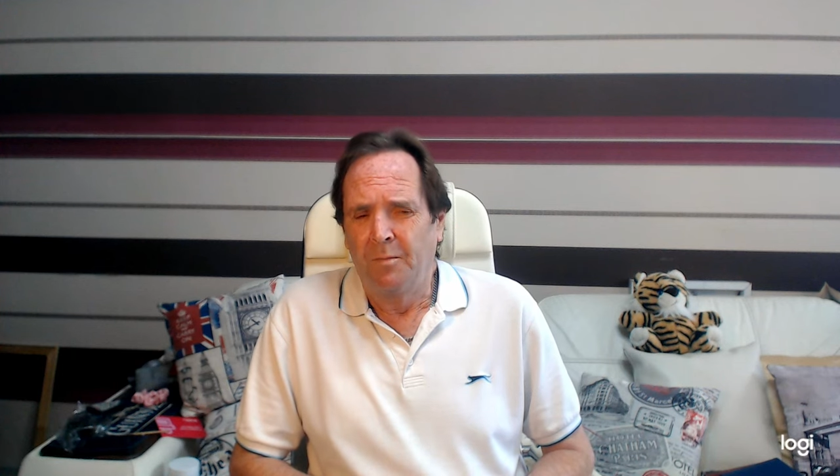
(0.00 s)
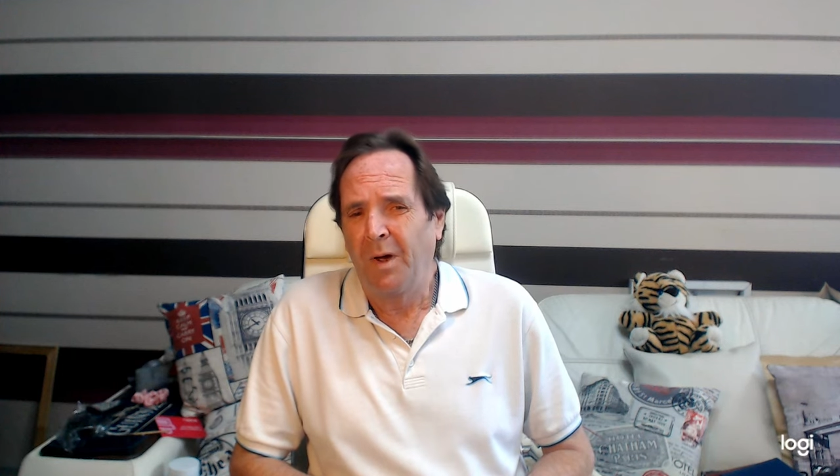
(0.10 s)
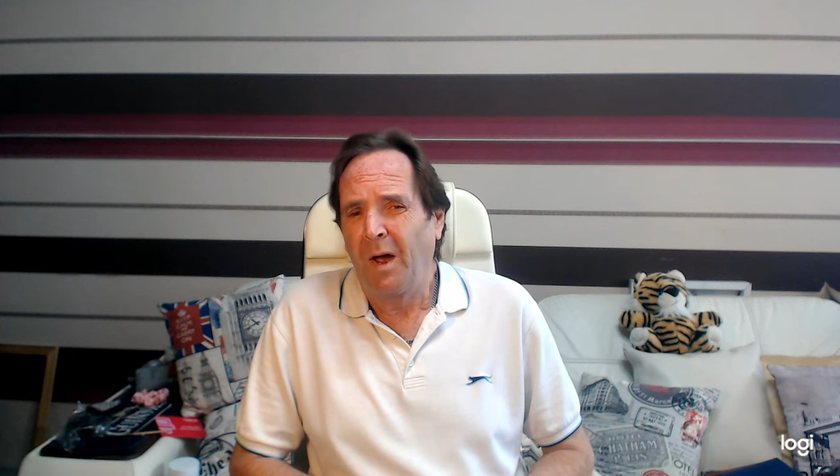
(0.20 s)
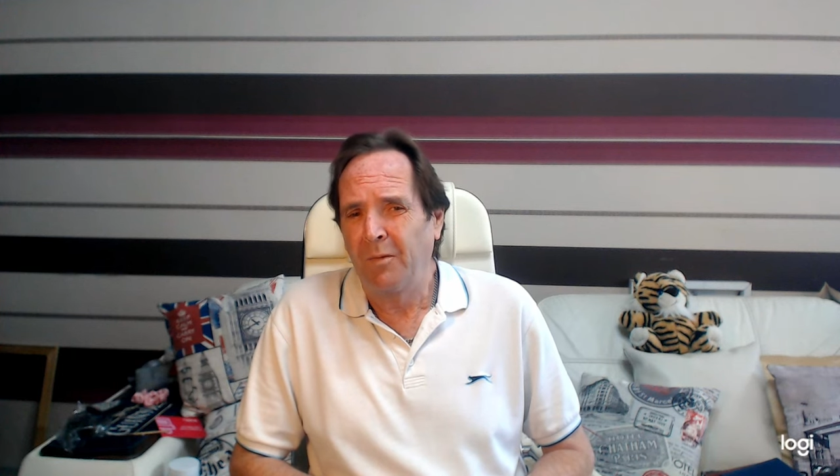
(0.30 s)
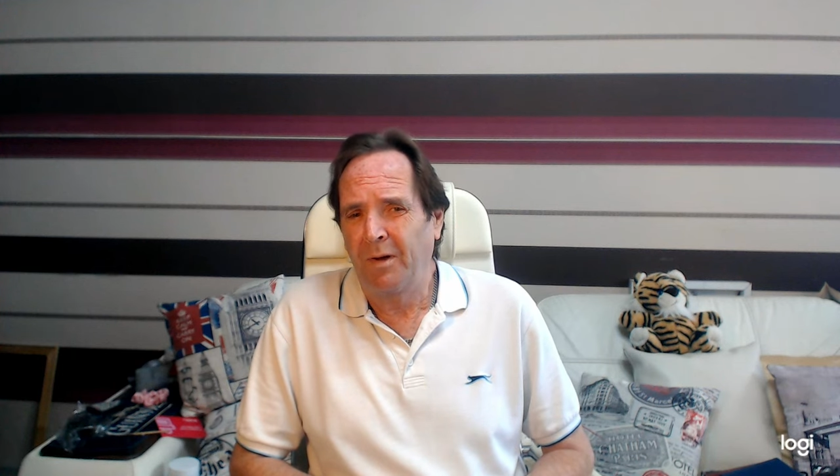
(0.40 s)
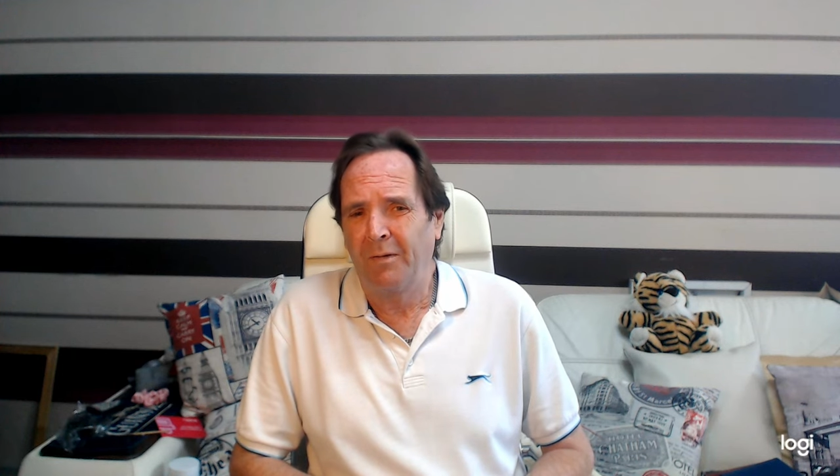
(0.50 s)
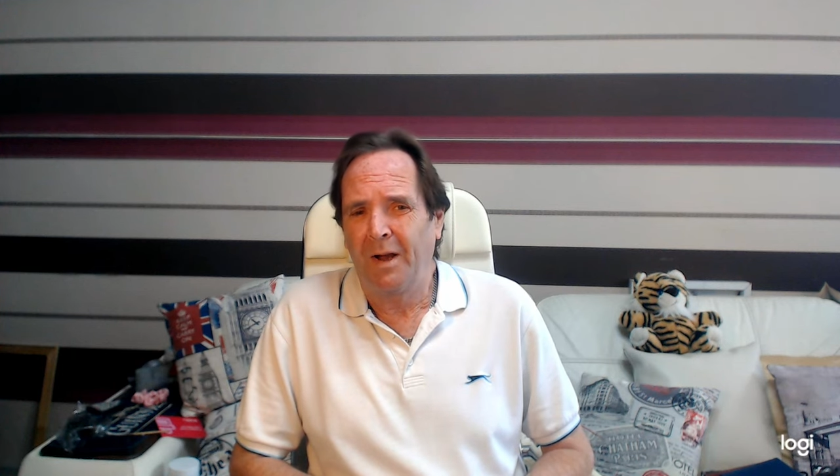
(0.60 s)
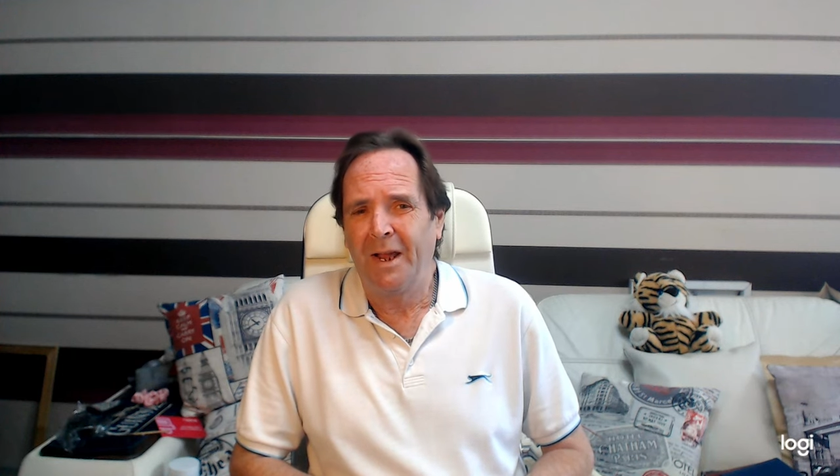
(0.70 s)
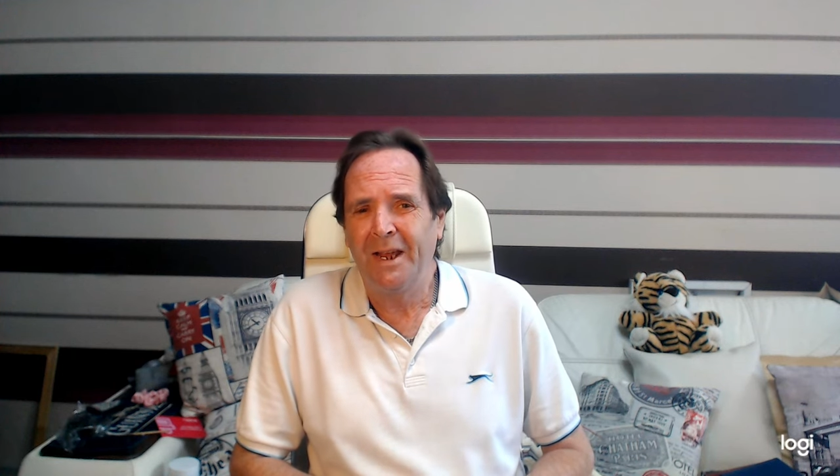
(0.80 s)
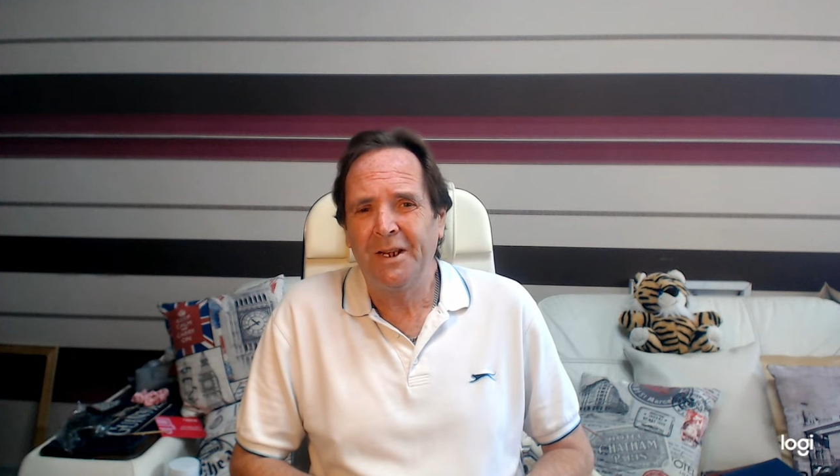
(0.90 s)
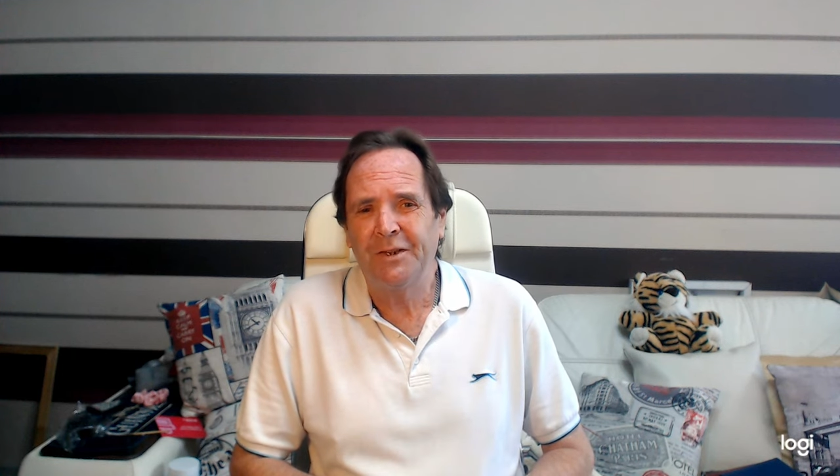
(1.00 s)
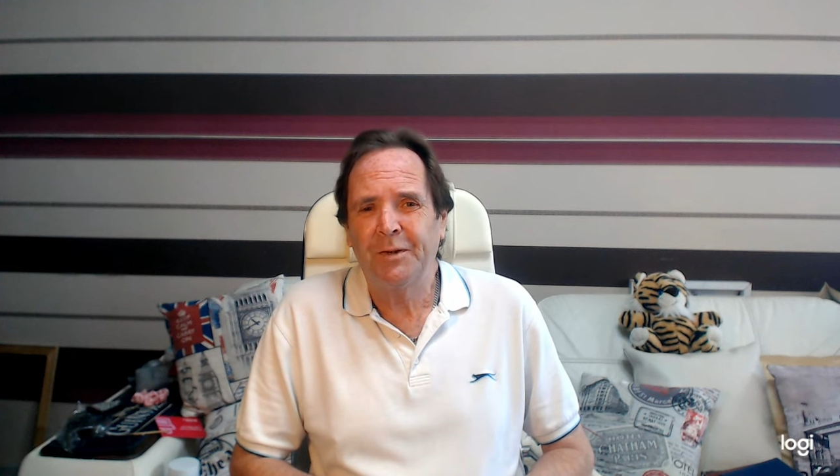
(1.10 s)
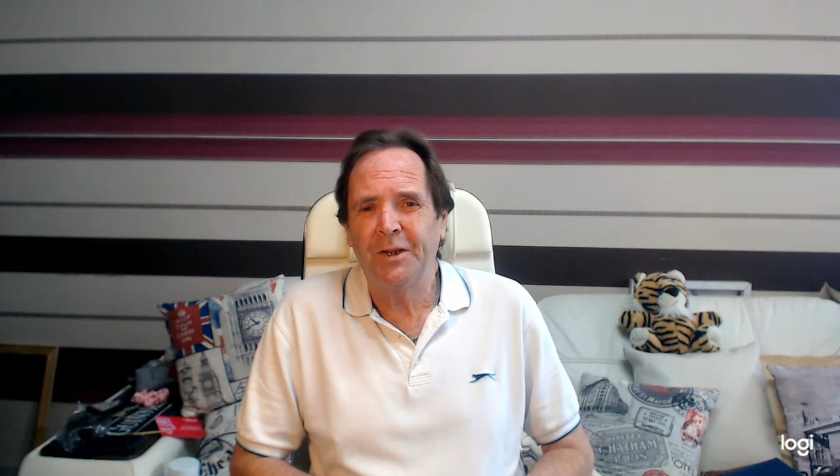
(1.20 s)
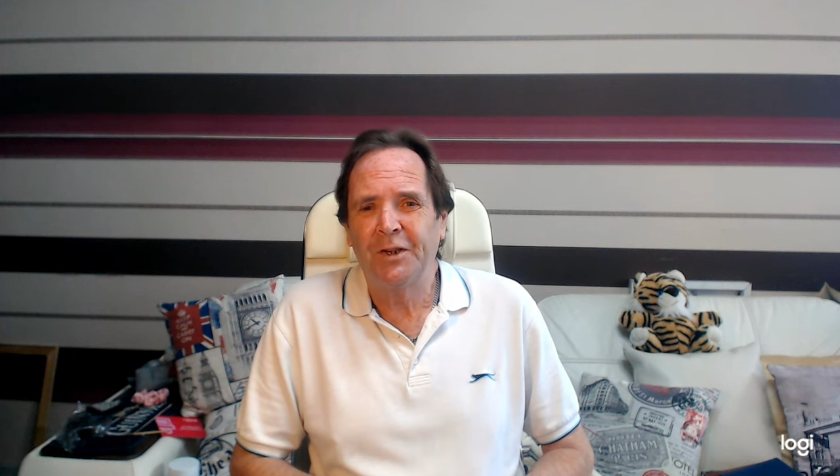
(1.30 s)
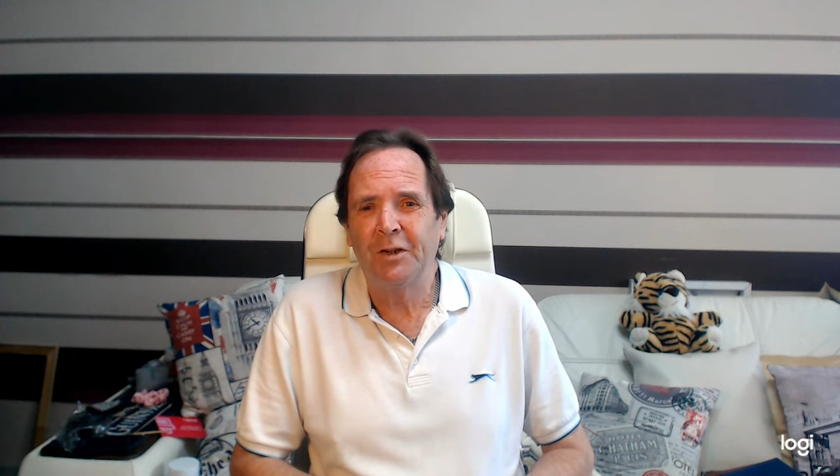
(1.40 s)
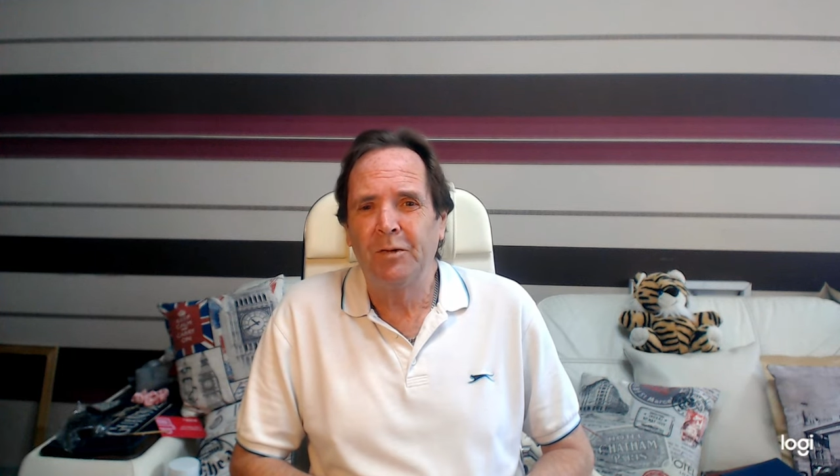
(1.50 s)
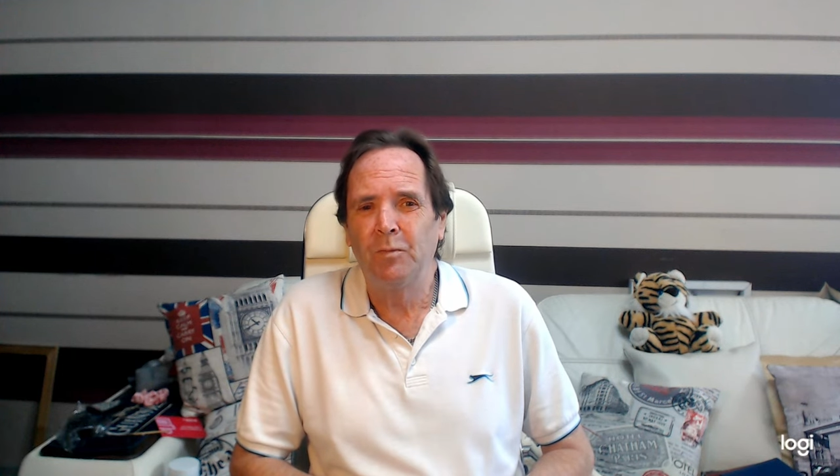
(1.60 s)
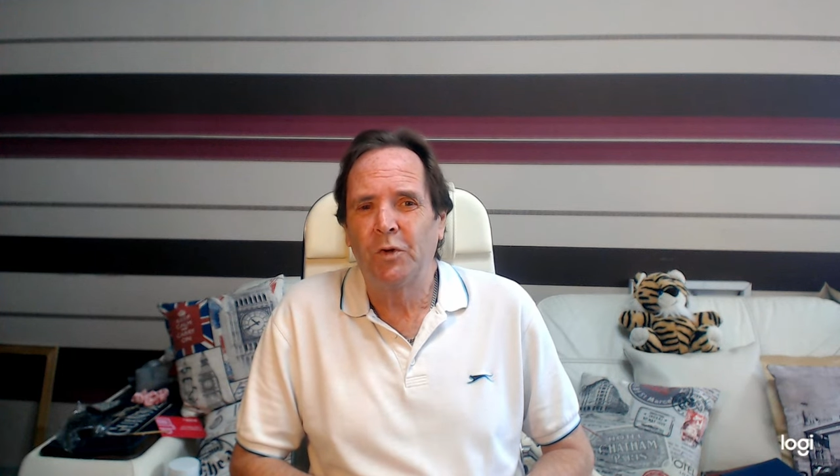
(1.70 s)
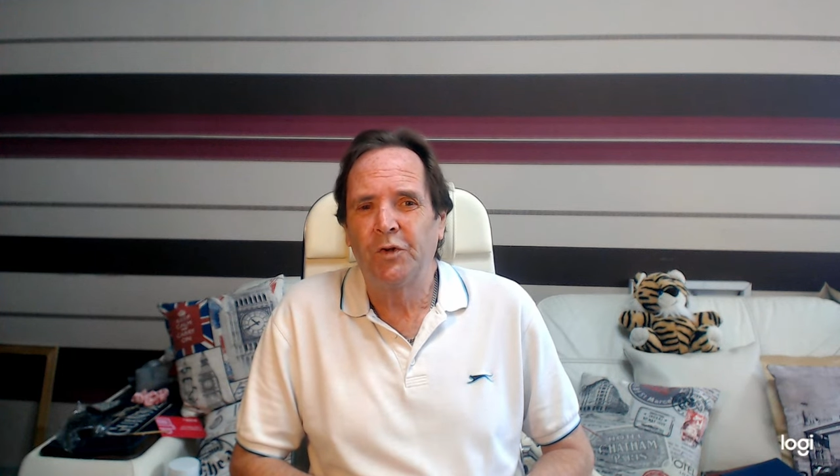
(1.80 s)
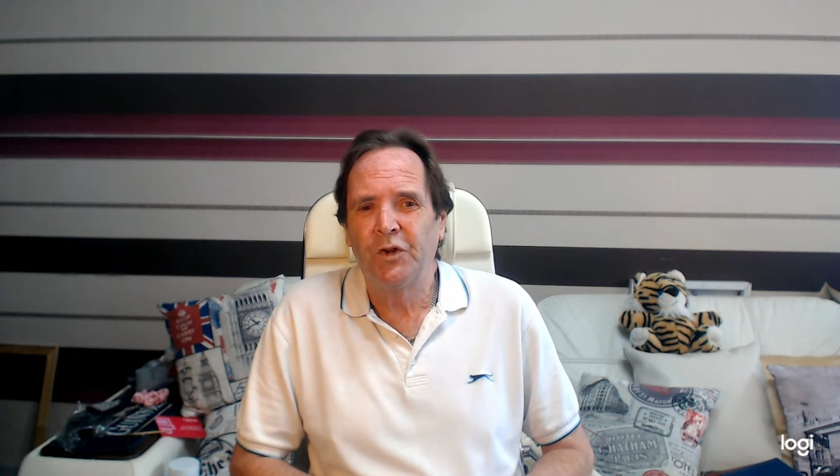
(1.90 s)
However, it is considerably
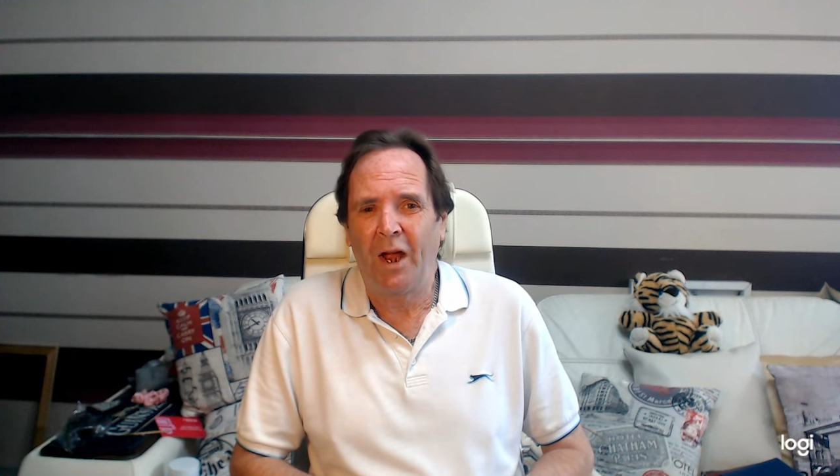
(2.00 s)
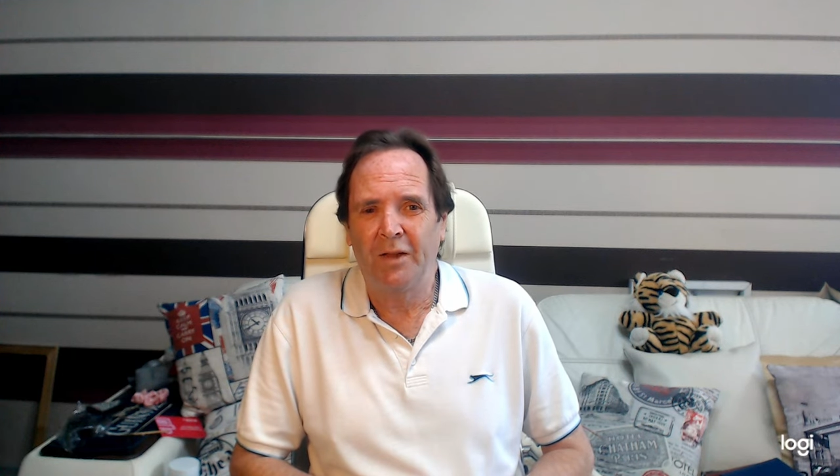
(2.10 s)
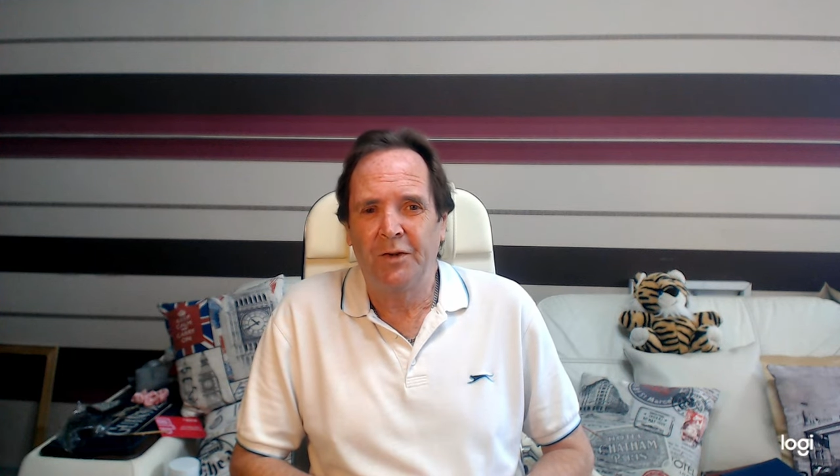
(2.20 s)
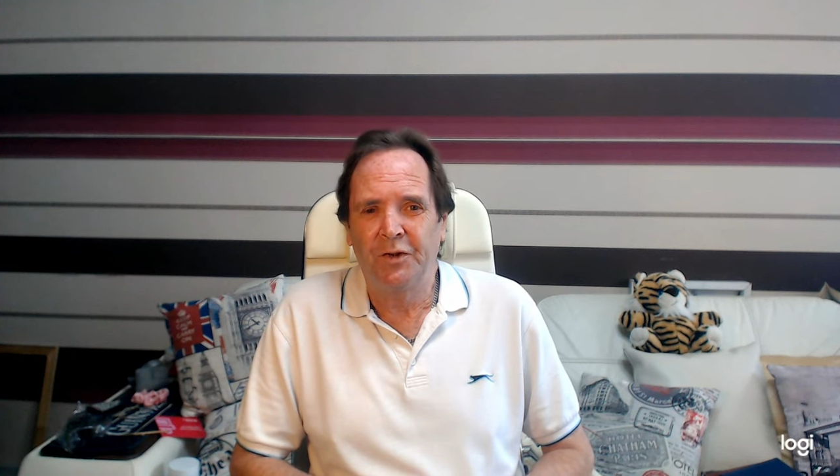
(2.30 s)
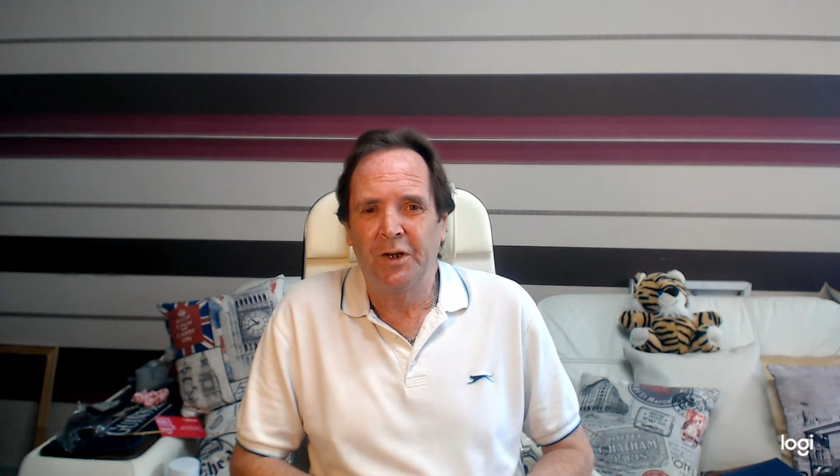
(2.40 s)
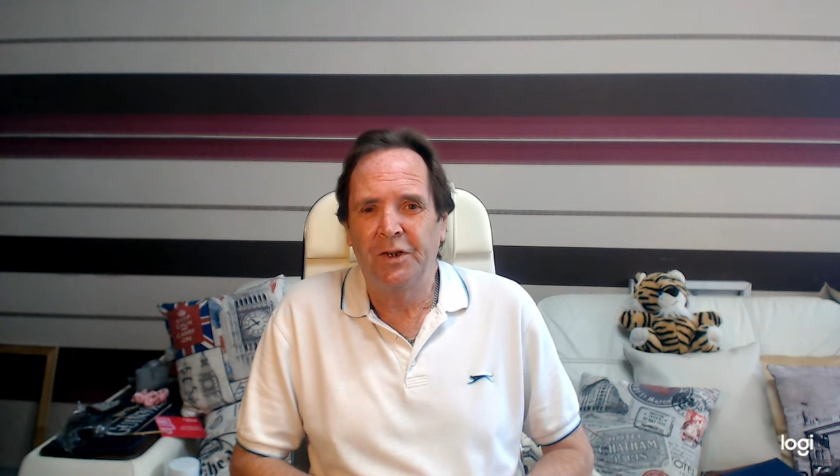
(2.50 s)
more challenging